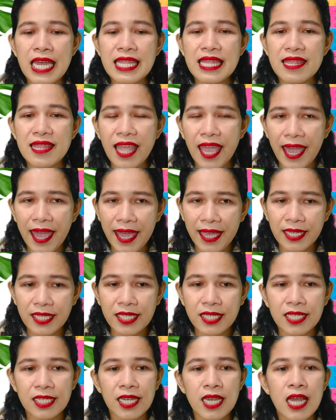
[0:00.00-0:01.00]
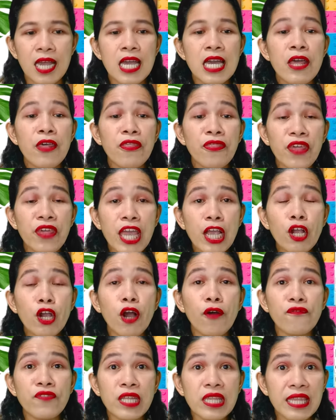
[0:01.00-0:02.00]
Next, think
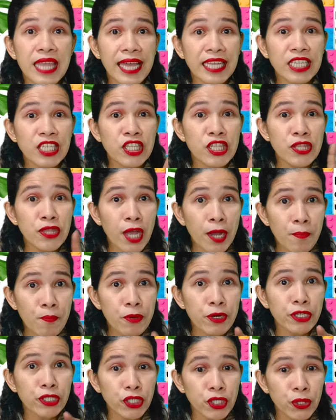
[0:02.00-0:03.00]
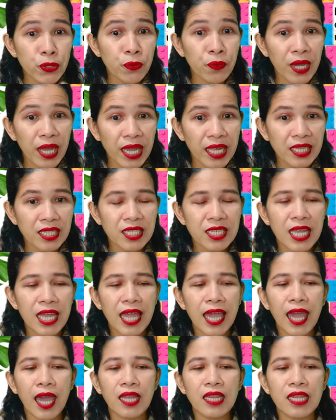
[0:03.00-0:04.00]
of the next number to it
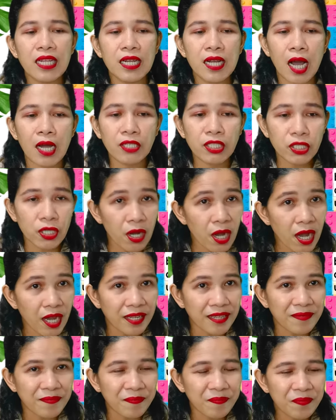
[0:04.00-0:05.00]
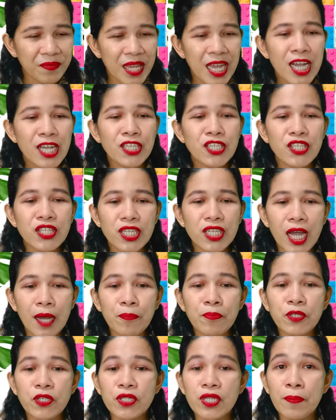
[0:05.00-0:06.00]
and count on.
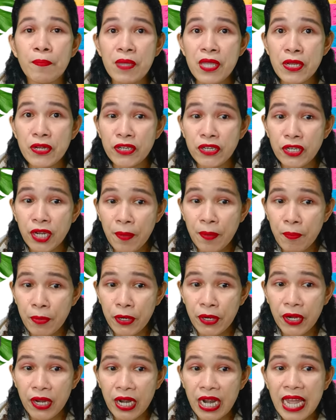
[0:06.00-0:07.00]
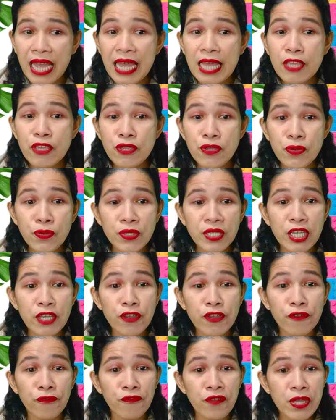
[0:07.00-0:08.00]
Stop to the bigger number using
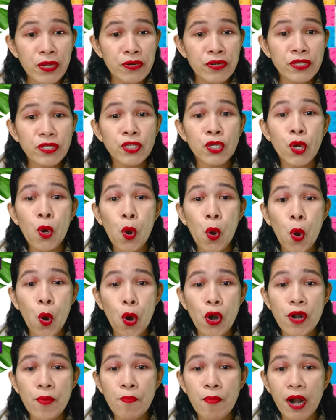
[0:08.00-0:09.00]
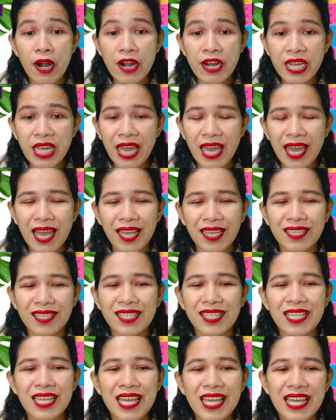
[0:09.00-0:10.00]
your fingers or
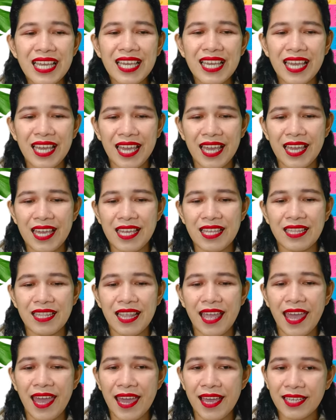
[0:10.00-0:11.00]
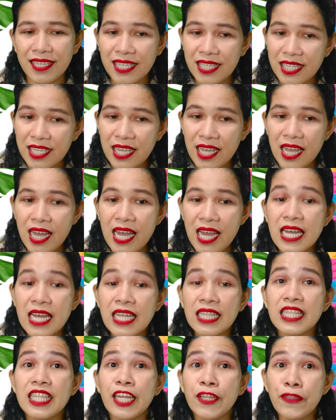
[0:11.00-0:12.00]
markings. Okay, next,
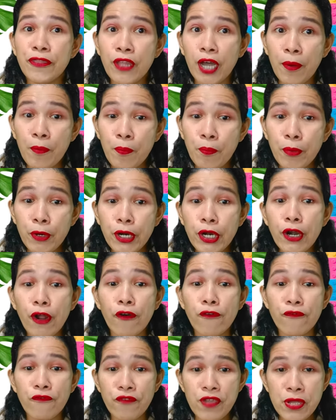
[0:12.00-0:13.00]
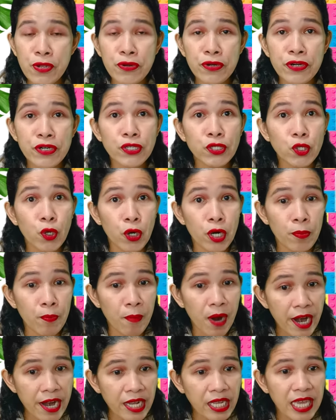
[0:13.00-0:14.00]
the number of fingers or
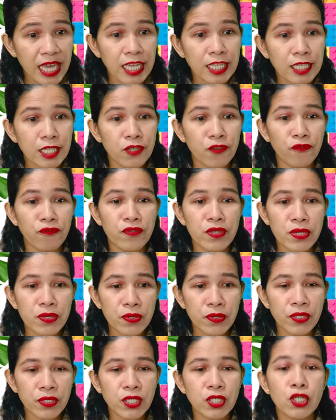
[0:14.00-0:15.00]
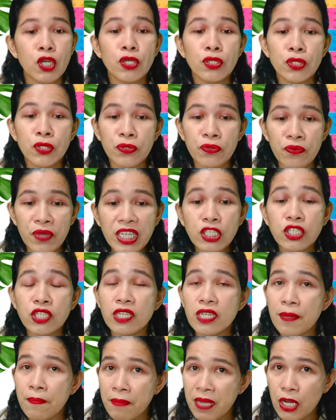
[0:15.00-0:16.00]
markings you've used to reach to
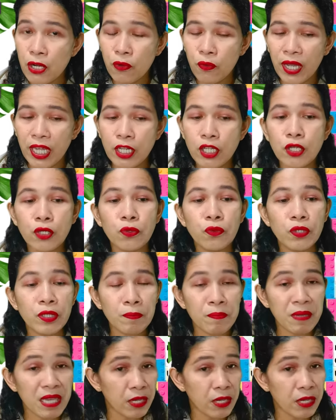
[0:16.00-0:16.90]
the minuend would be